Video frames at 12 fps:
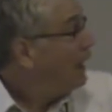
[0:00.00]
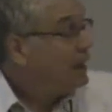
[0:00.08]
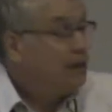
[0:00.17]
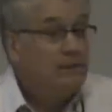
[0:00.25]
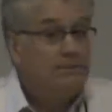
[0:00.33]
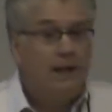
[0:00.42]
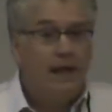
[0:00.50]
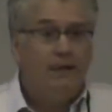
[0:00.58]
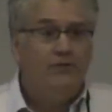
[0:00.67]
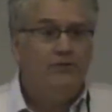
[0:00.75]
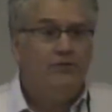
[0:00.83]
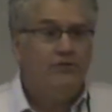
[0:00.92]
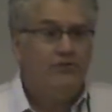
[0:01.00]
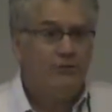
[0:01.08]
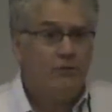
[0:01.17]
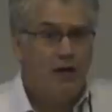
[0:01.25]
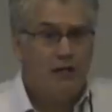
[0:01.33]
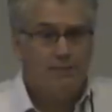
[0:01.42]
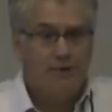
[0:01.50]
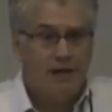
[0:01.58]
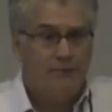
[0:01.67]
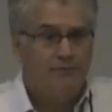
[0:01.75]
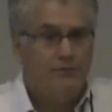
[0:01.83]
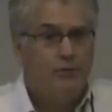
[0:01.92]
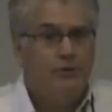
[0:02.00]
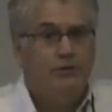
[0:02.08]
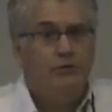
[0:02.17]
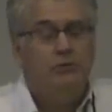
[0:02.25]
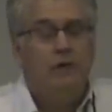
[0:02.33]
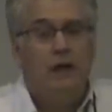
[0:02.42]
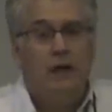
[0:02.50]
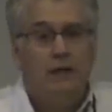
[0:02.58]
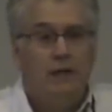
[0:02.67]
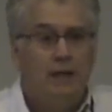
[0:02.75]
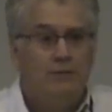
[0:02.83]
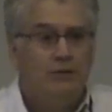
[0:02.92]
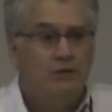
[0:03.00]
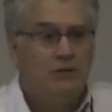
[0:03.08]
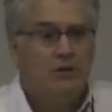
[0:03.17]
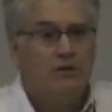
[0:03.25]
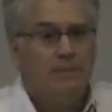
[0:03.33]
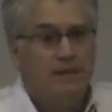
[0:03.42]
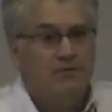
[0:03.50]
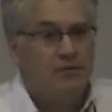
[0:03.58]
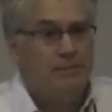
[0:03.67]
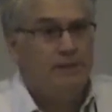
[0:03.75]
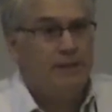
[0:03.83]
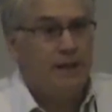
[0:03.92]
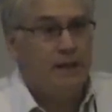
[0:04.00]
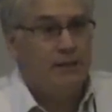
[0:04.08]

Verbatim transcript: Um, and to describe that for you, uh, I'm going to talk about some of the